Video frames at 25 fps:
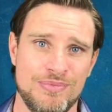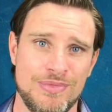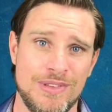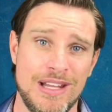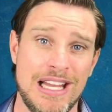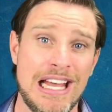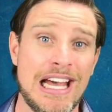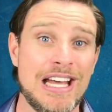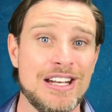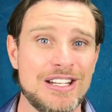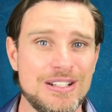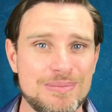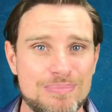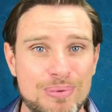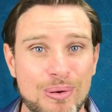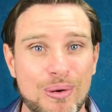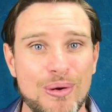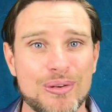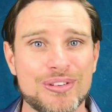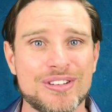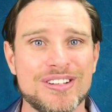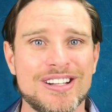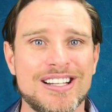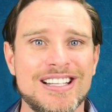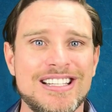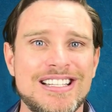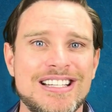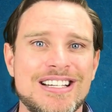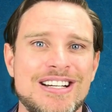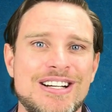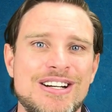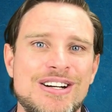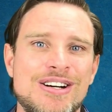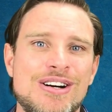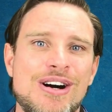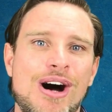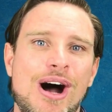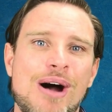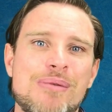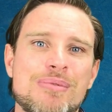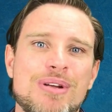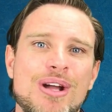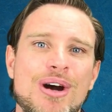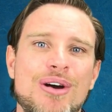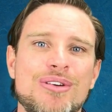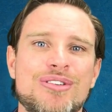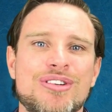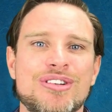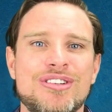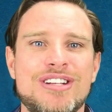And importantly, I'm
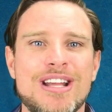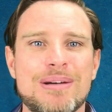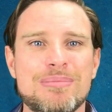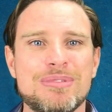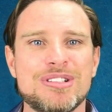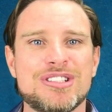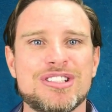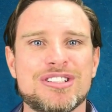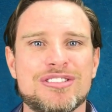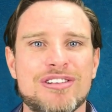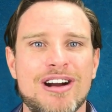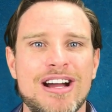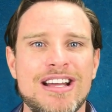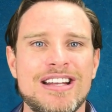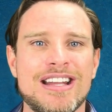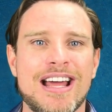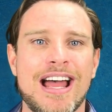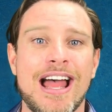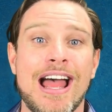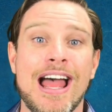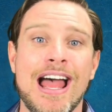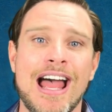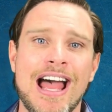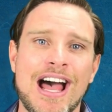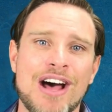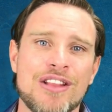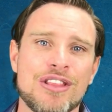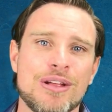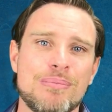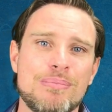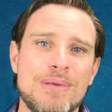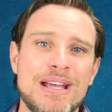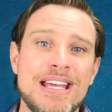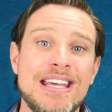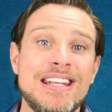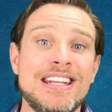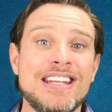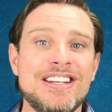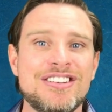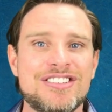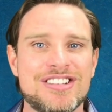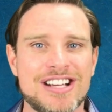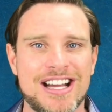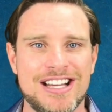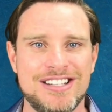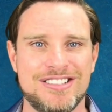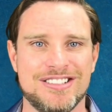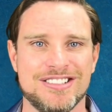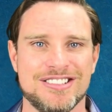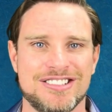going to demonstrate how the meaning
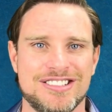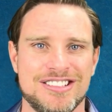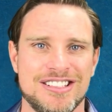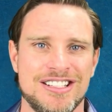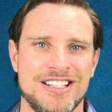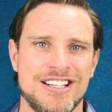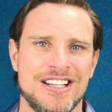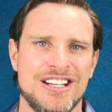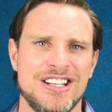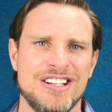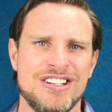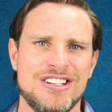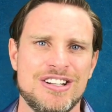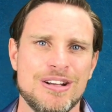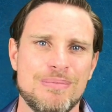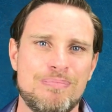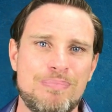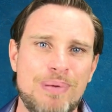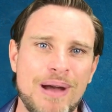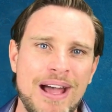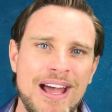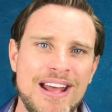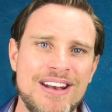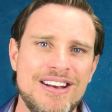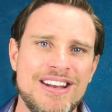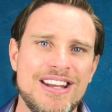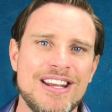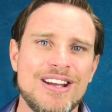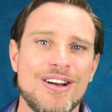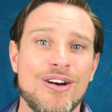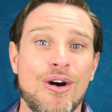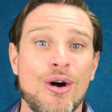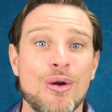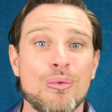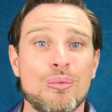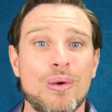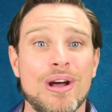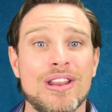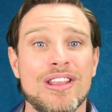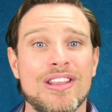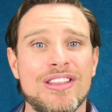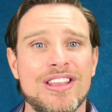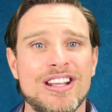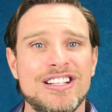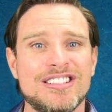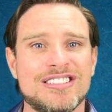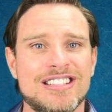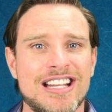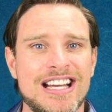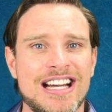changes depending on whether
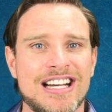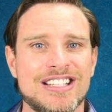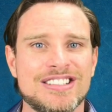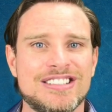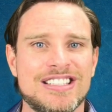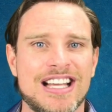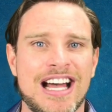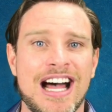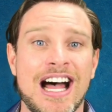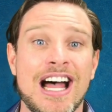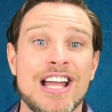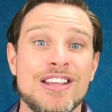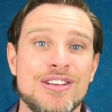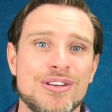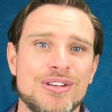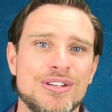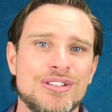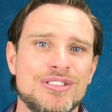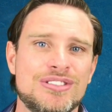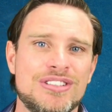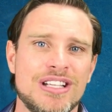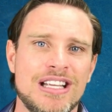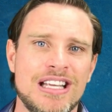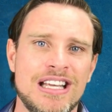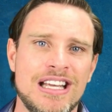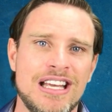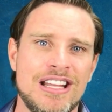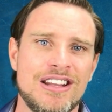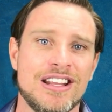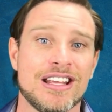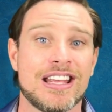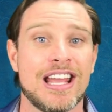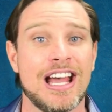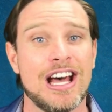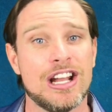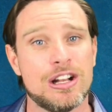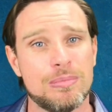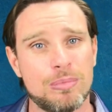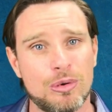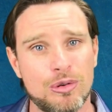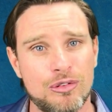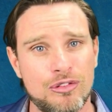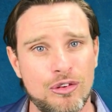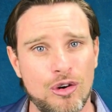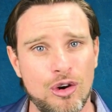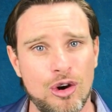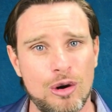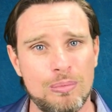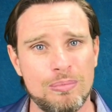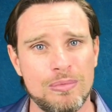these nouns are used in the countable
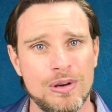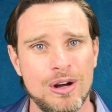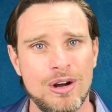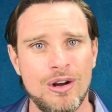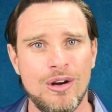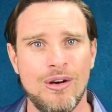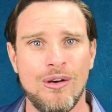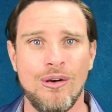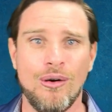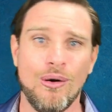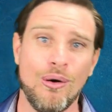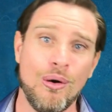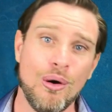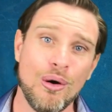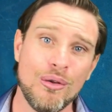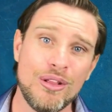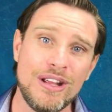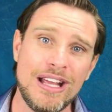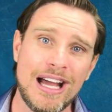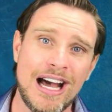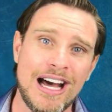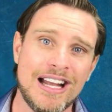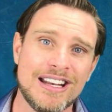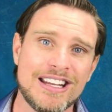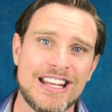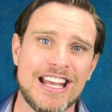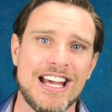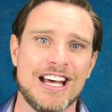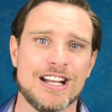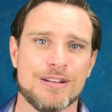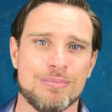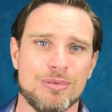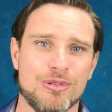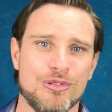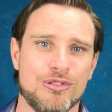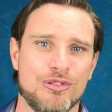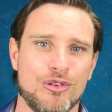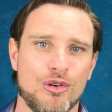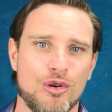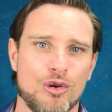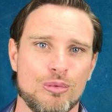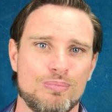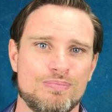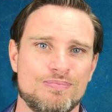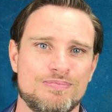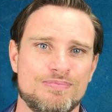form or the uncountable form.